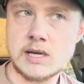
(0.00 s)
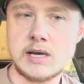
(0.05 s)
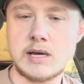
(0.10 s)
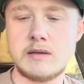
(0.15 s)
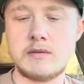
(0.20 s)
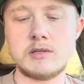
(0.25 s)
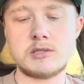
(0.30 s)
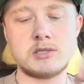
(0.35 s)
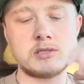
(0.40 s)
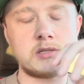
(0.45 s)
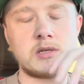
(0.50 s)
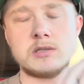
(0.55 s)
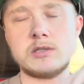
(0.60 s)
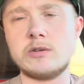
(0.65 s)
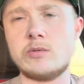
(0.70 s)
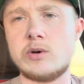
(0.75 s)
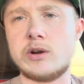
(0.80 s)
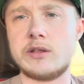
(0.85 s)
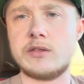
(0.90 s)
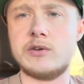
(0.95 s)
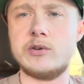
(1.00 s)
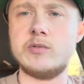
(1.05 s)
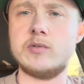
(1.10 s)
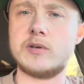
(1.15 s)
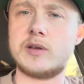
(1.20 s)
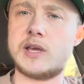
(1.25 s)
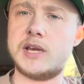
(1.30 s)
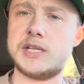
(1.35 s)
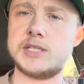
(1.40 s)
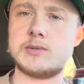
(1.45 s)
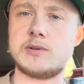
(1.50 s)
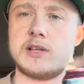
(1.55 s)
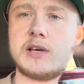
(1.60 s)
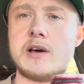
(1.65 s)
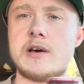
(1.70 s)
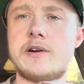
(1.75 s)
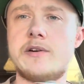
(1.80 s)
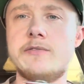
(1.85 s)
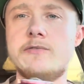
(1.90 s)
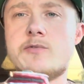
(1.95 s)
And this is also one of the newer cans with one
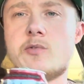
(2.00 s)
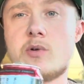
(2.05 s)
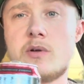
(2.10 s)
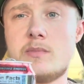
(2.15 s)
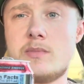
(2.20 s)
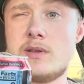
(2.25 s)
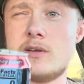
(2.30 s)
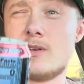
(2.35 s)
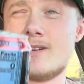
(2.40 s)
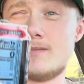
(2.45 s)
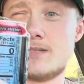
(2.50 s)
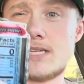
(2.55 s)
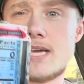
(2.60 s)
hundred forty milligrams